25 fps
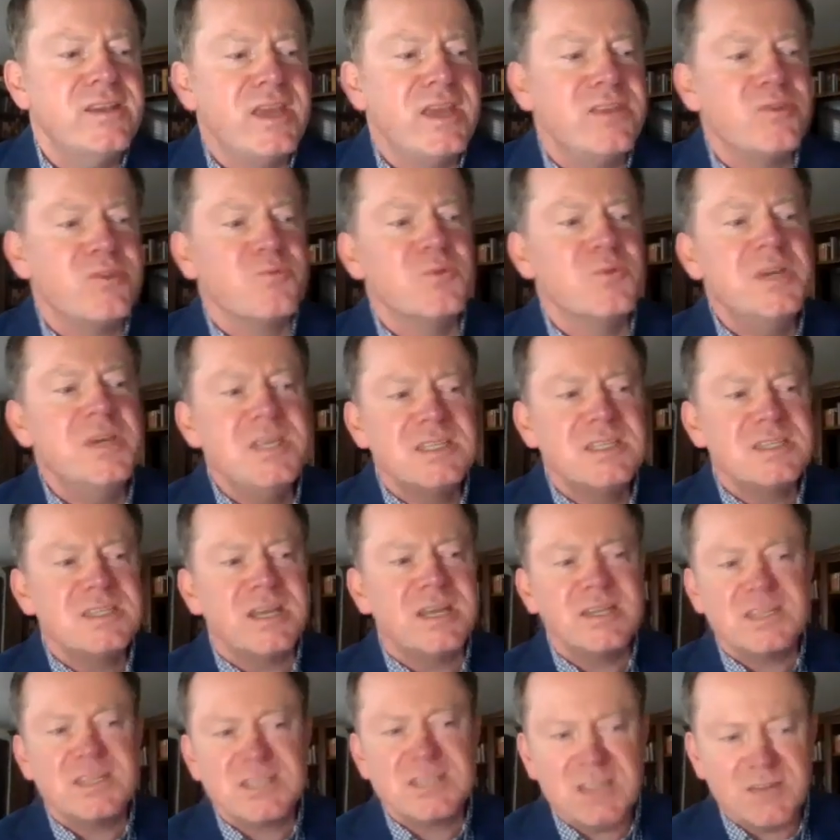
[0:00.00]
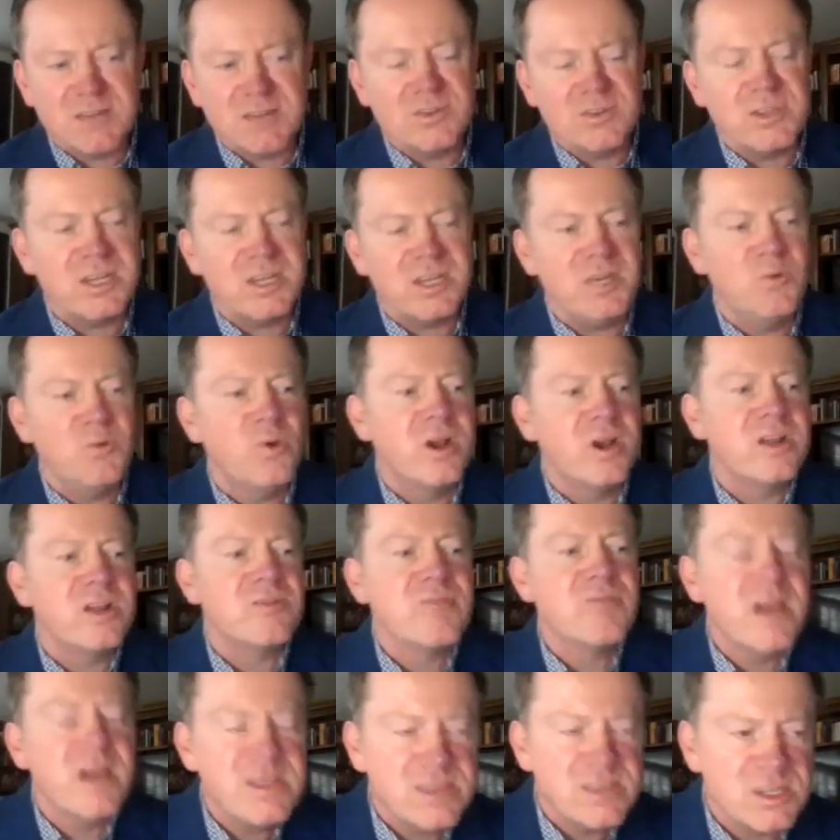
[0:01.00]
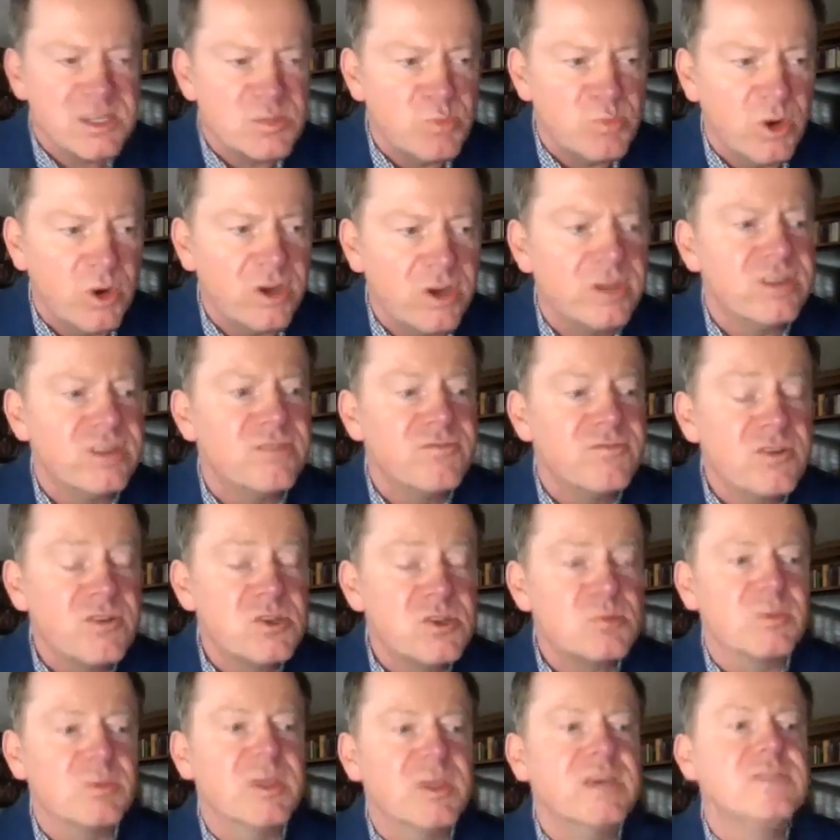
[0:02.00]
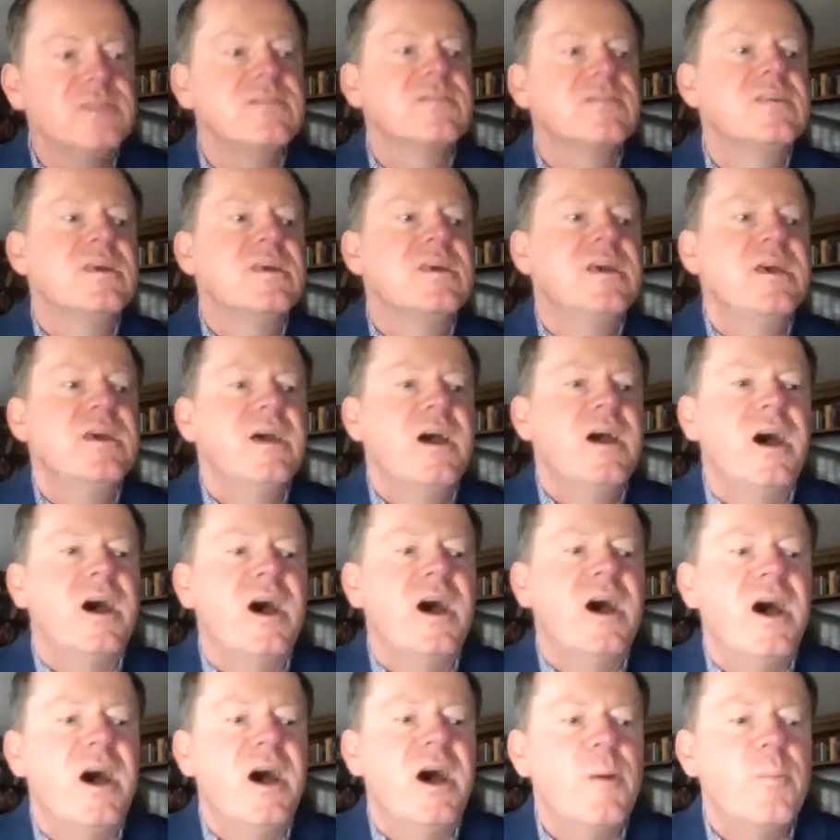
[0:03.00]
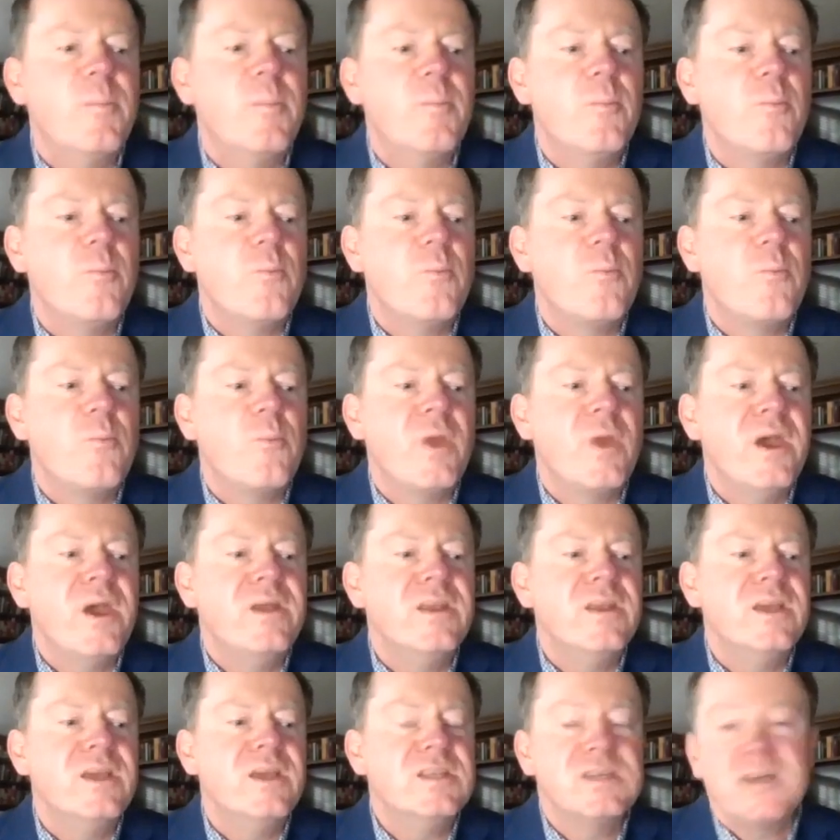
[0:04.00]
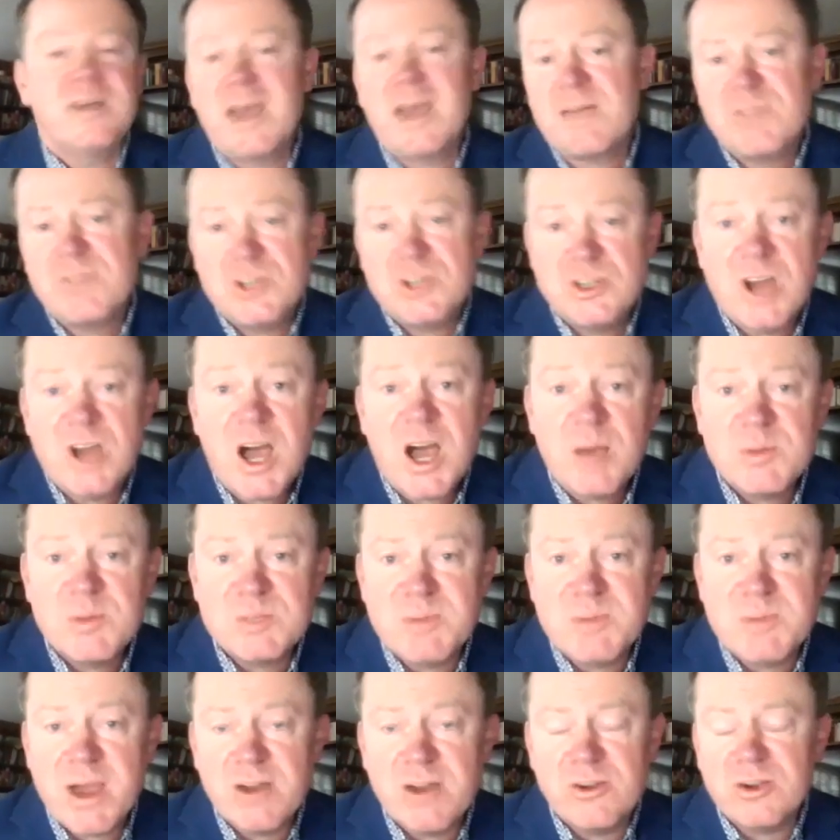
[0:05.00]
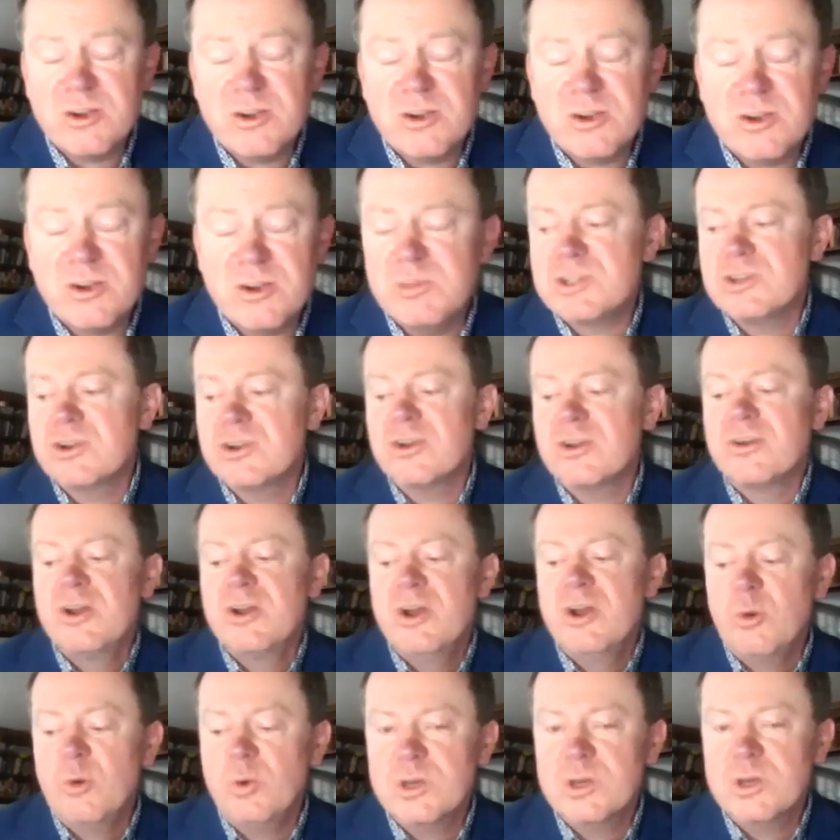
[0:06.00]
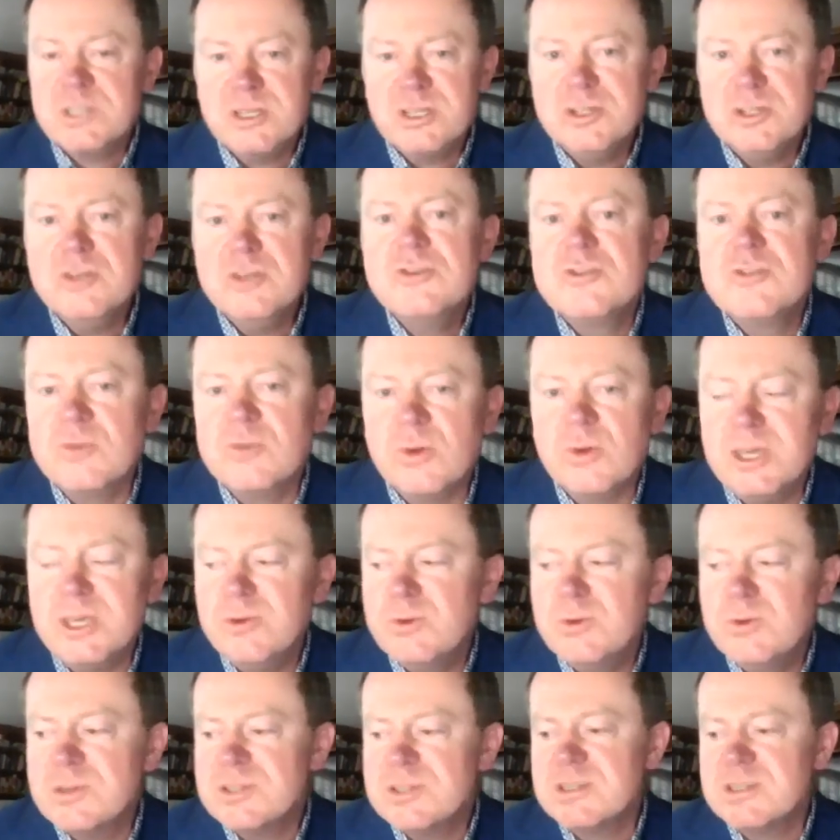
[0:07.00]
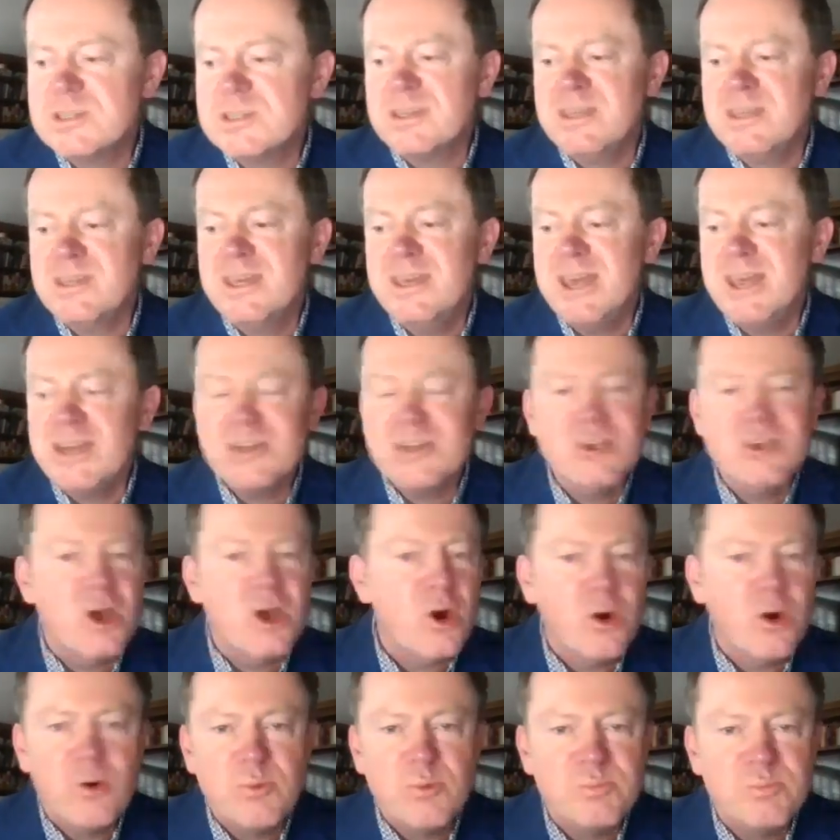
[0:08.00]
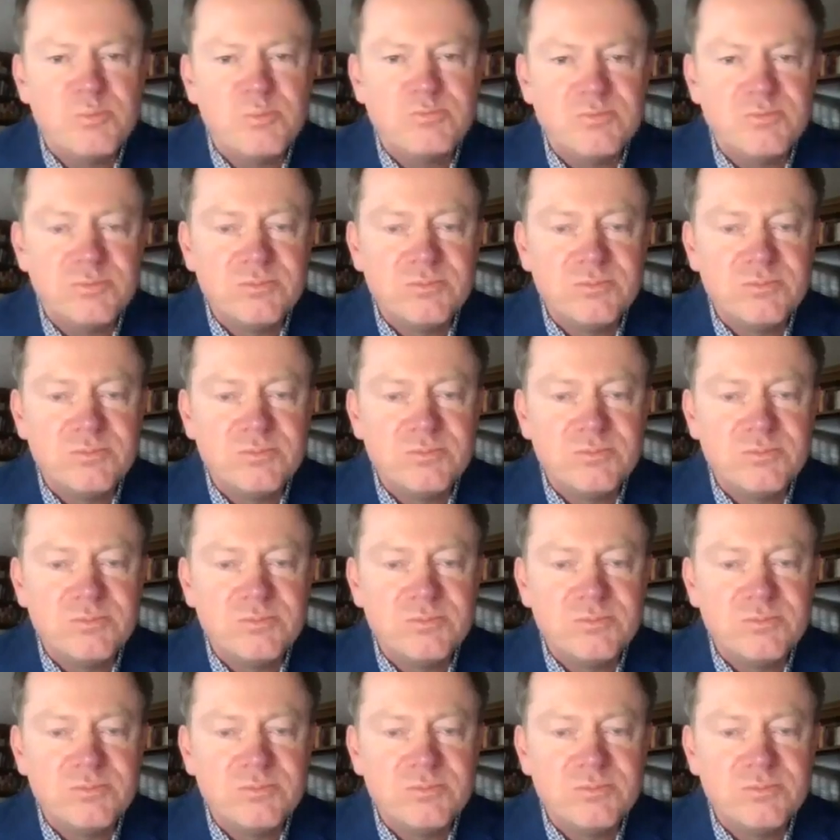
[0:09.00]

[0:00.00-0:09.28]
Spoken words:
the reason I discovered that he wanted to write this book in the first place, and to have the job as boundary commissioner, was unusual. He had no